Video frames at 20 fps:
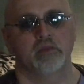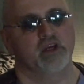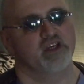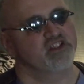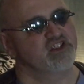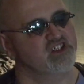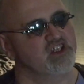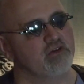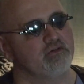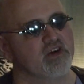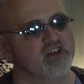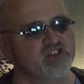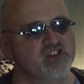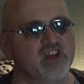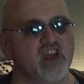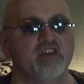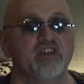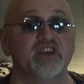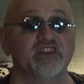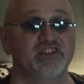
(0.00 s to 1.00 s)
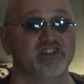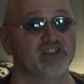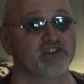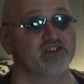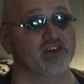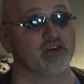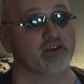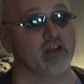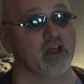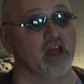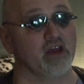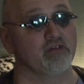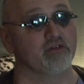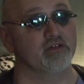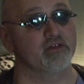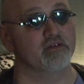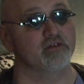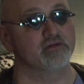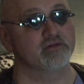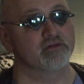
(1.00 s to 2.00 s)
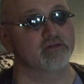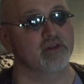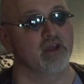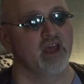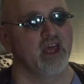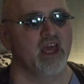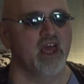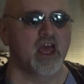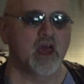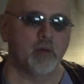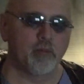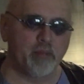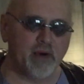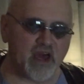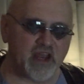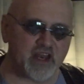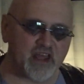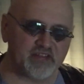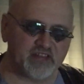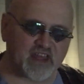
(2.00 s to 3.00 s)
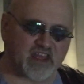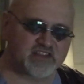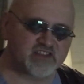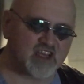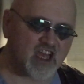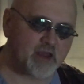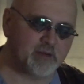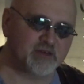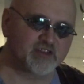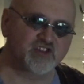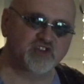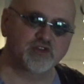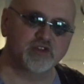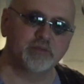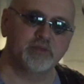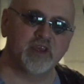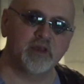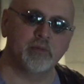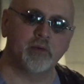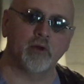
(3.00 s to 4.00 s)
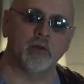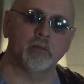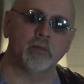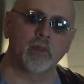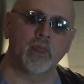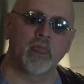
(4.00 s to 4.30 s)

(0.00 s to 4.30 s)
Some of us, this is our life. But at that time, it was 3 people.